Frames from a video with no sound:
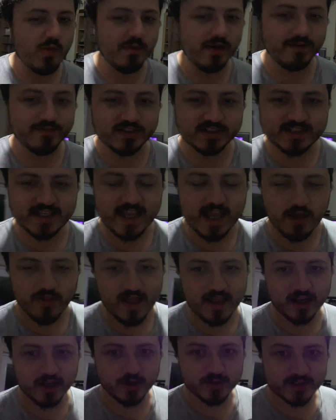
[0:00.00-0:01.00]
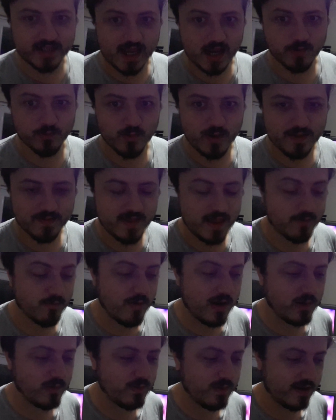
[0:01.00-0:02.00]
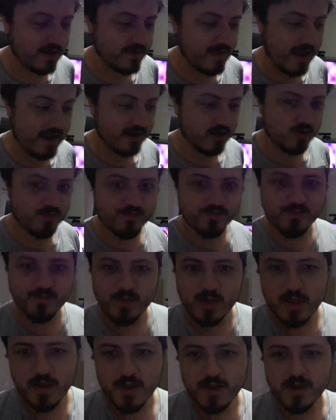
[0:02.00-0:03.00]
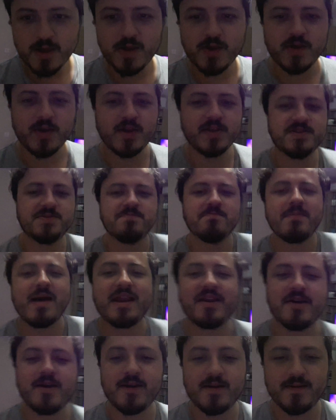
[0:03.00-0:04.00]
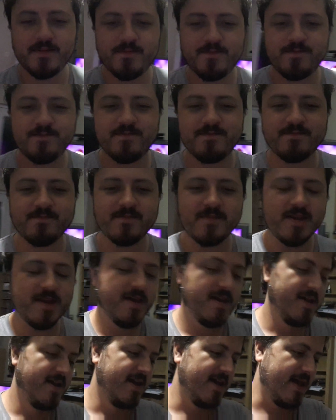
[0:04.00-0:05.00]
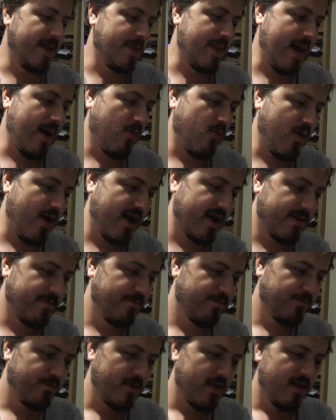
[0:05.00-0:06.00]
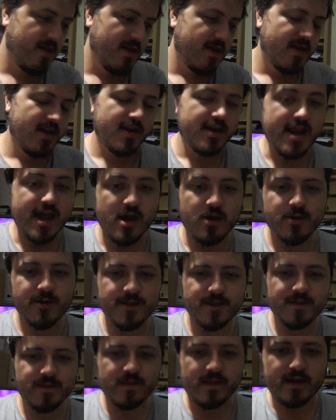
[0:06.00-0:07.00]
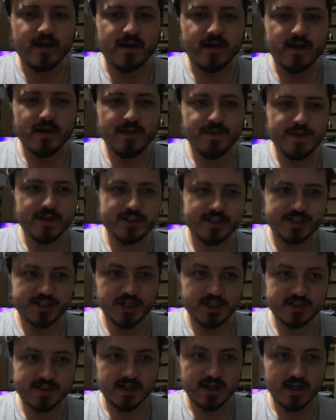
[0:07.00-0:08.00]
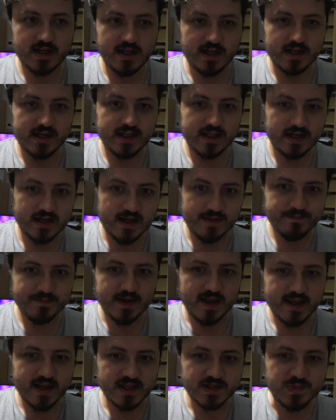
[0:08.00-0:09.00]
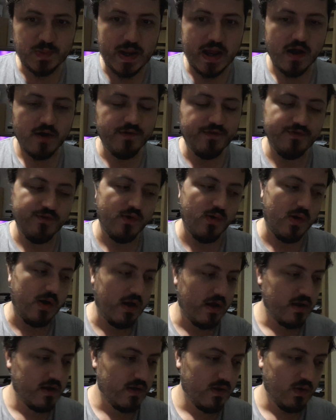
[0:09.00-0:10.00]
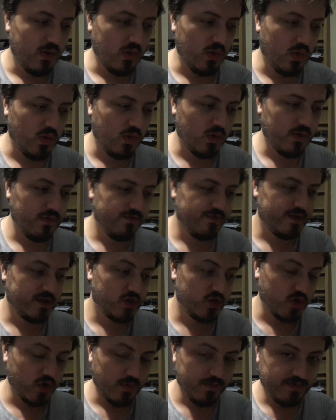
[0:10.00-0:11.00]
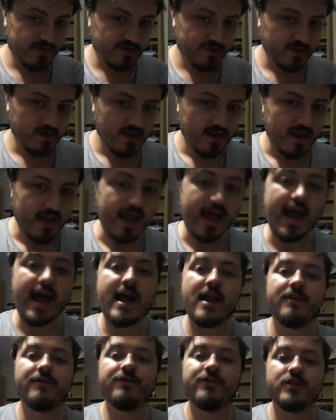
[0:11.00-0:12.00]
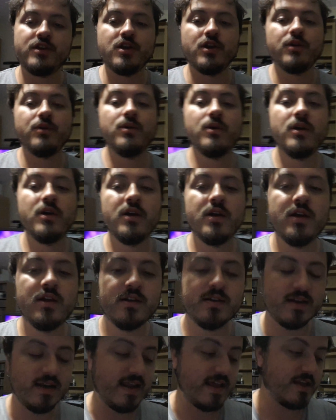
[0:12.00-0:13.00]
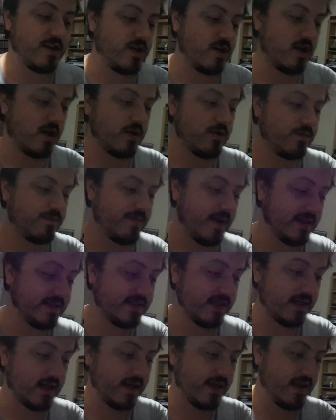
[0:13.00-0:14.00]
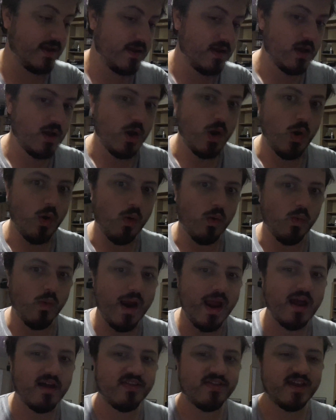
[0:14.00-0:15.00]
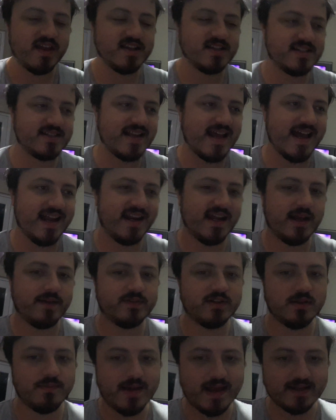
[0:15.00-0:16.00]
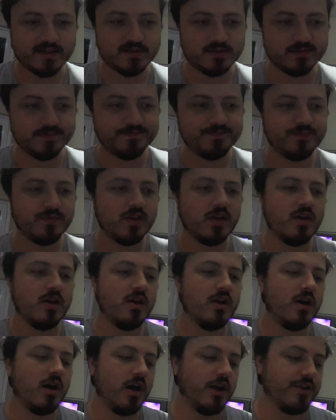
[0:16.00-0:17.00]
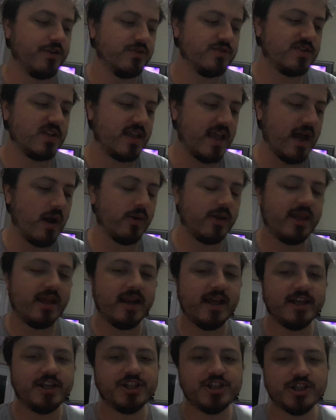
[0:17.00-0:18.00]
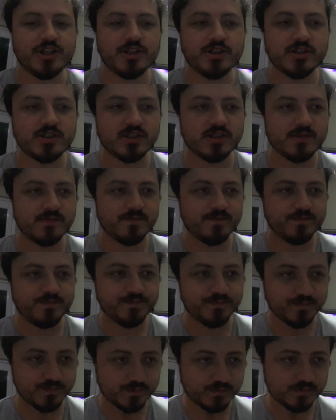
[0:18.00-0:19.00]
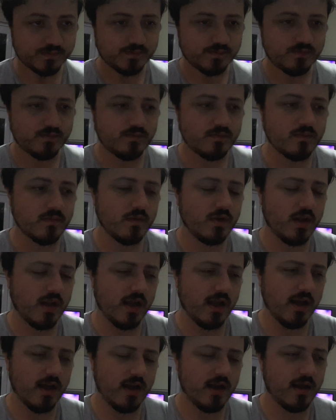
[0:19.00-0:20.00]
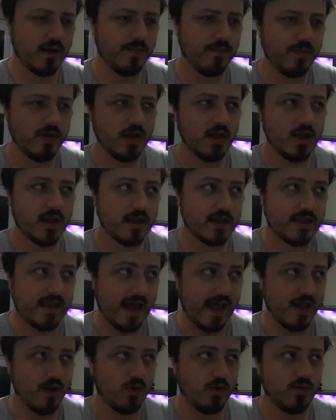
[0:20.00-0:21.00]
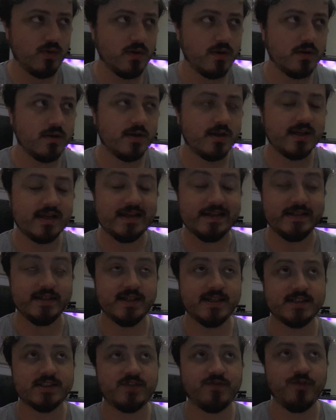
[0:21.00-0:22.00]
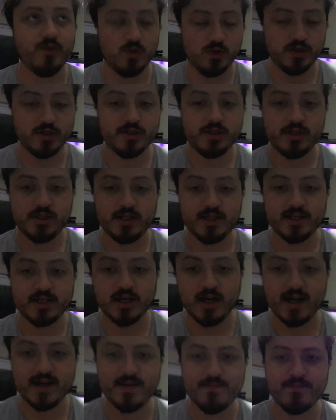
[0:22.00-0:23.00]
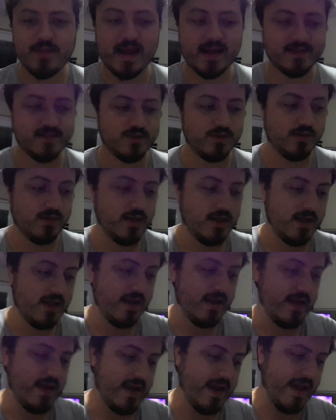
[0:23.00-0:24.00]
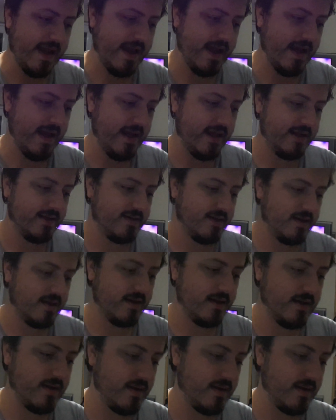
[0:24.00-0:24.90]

we'll have to see how that goes down then, won't we? That his manner in that way. Now, this is just a little update as well for all of the troops and for you, to let you know basically where things stand after the battle. I used the calculations. Kale has fallen, he died in battle, and